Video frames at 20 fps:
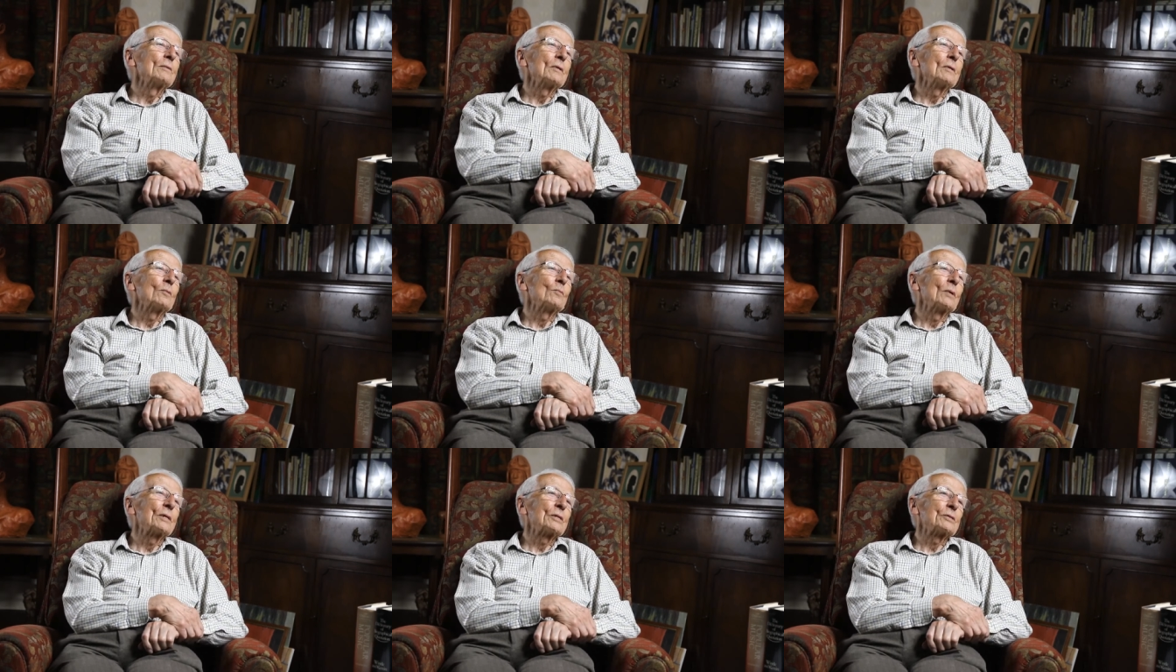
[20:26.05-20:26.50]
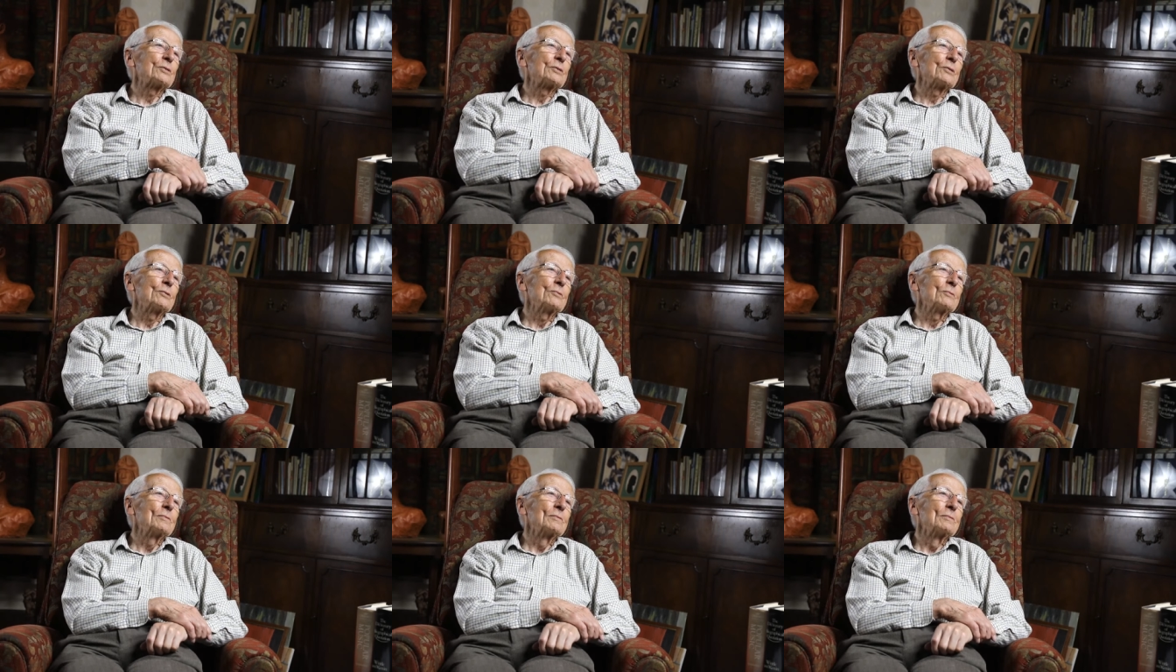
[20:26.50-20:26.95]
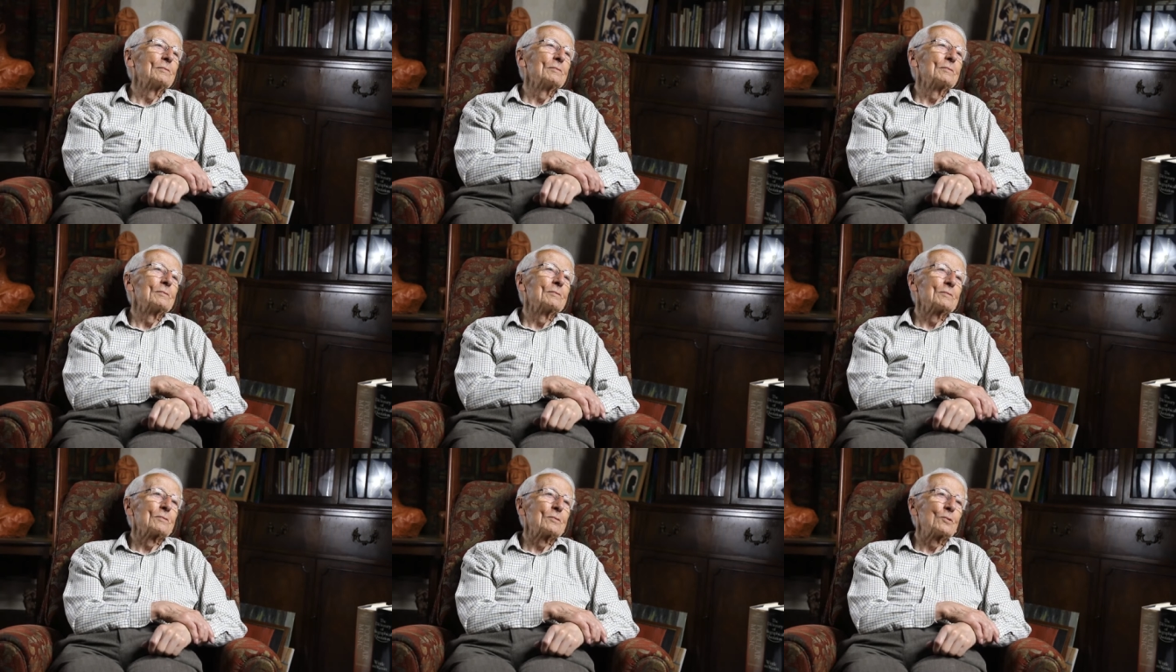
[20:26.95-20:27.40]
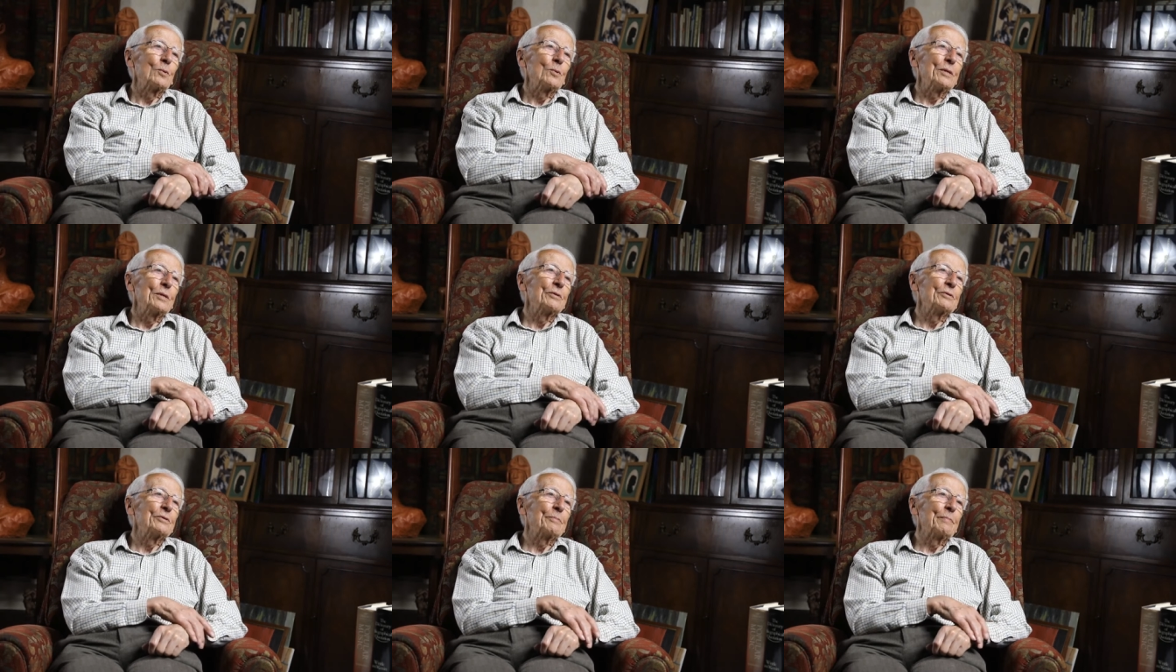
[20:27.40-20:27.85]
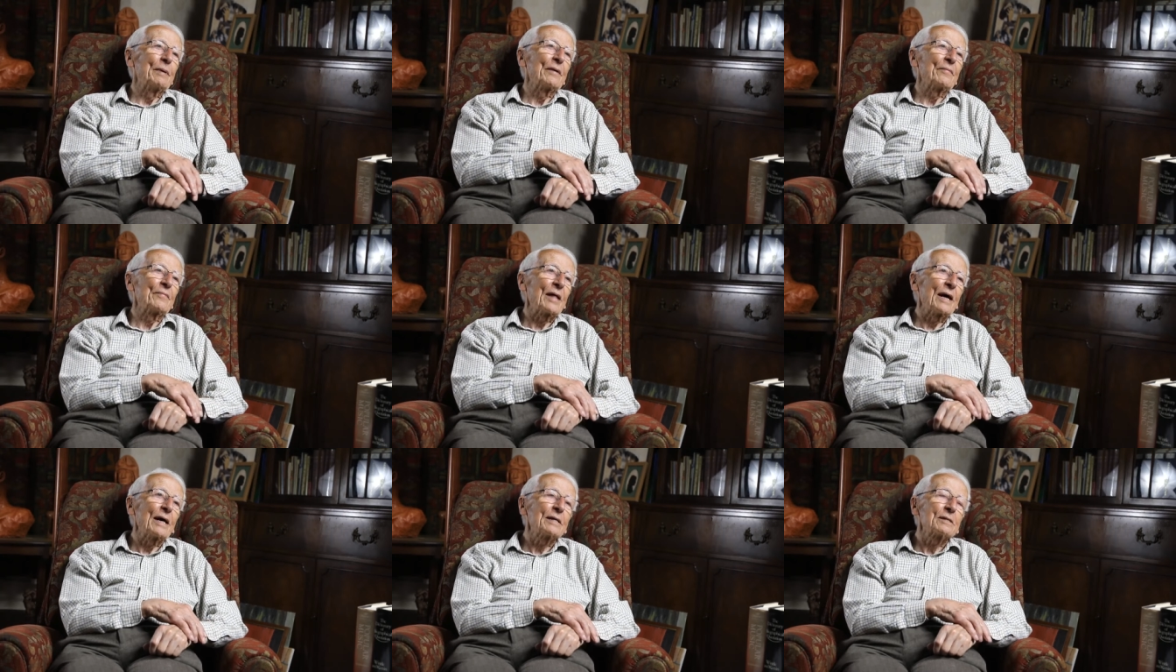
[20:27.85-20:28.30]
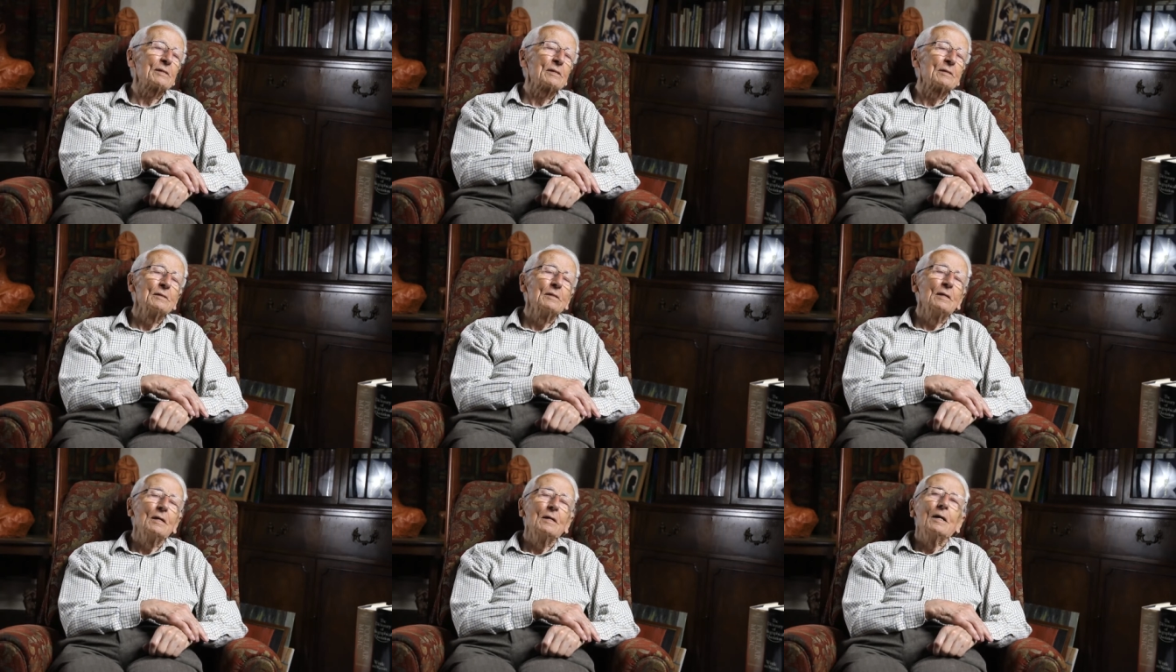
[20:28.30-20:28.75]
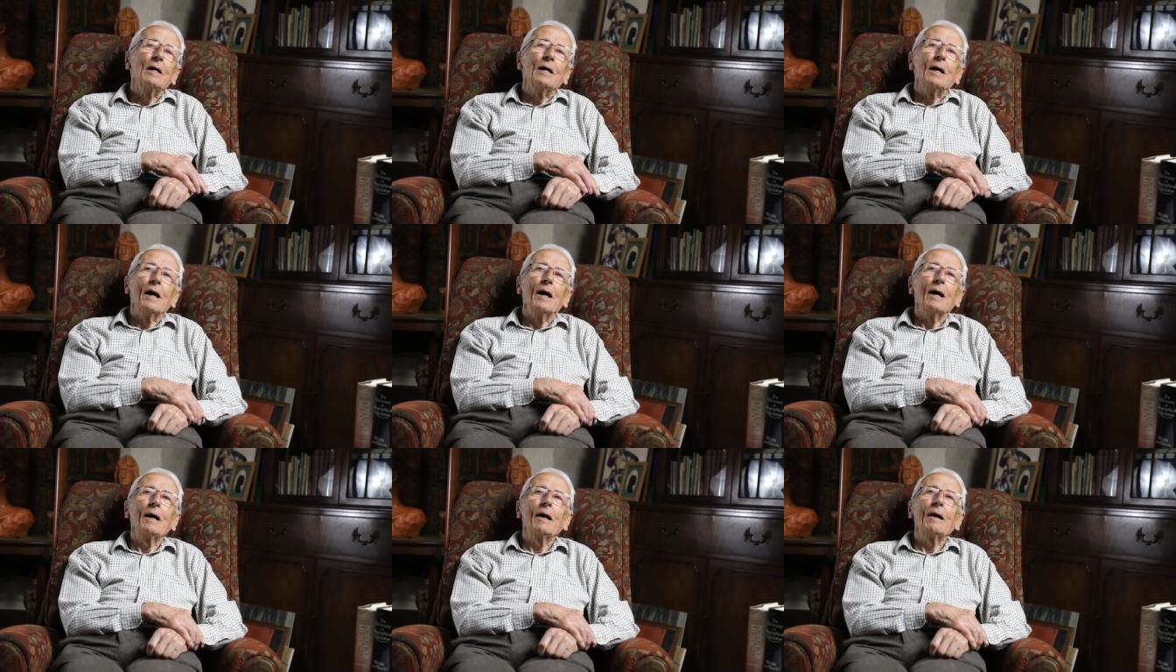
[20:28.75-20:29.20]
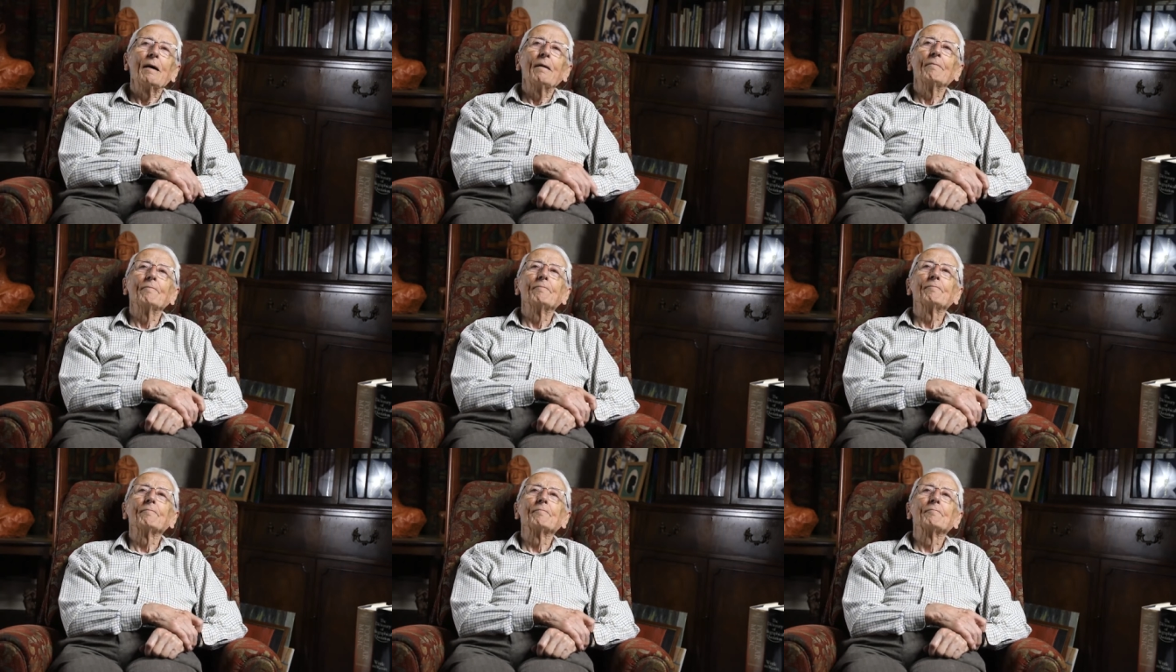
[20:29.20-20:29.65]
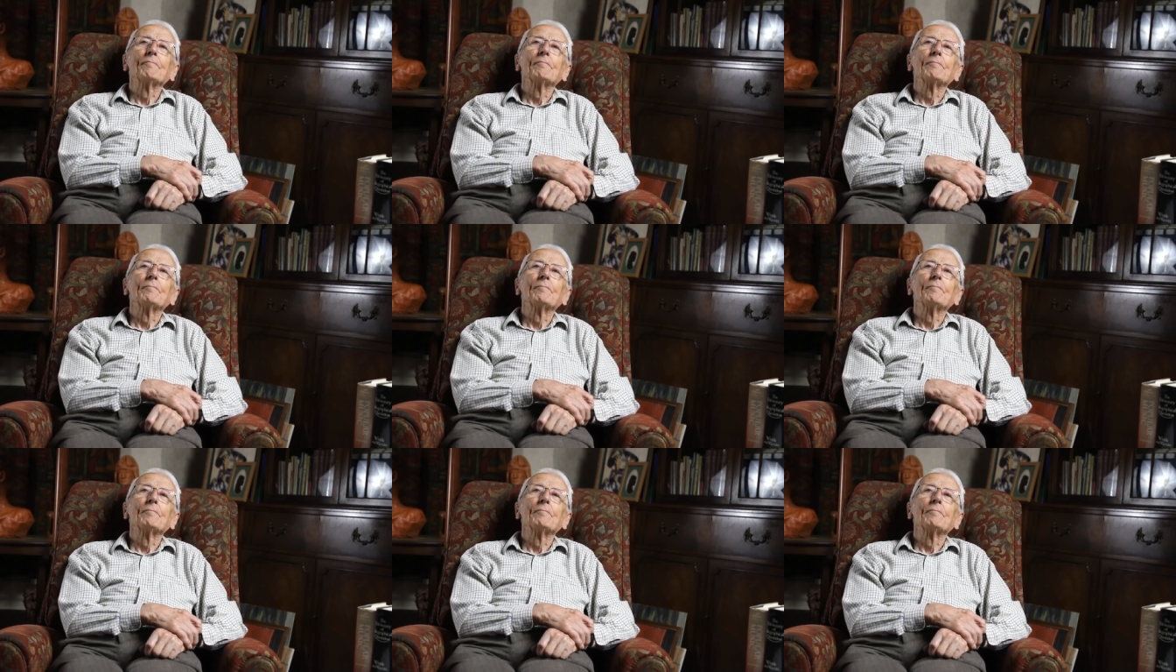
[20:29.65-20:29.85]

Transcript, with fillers: There were one or two queries about that. Um,